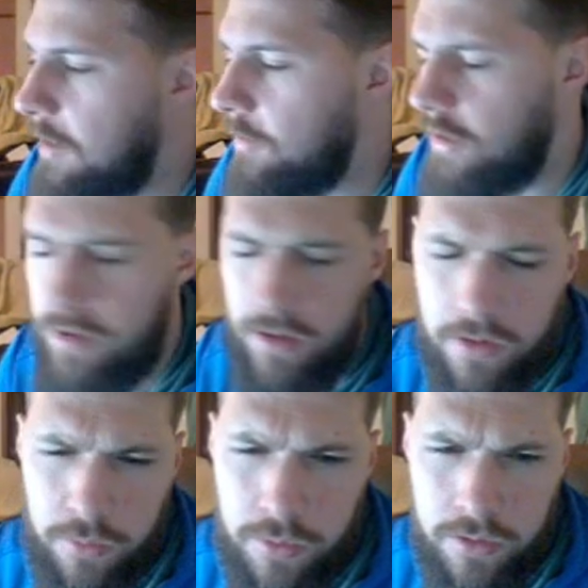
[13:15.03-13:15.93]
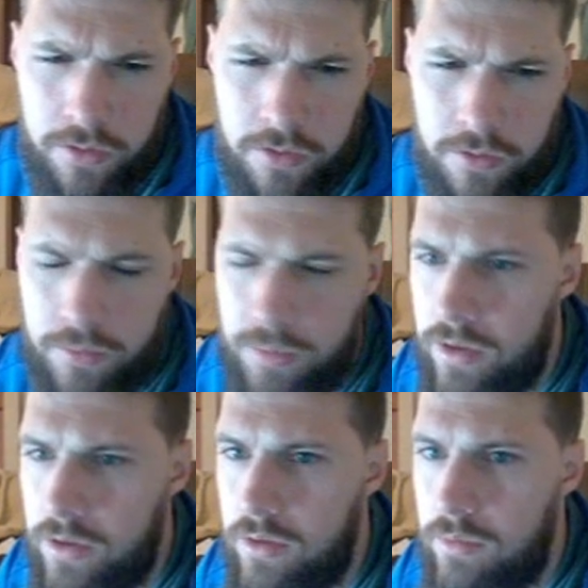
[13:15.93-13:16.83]
run another one or two,
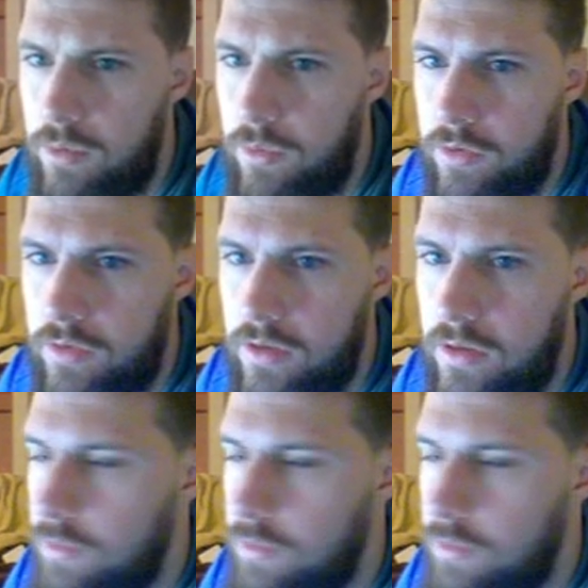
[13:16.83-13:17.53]
but we'll see.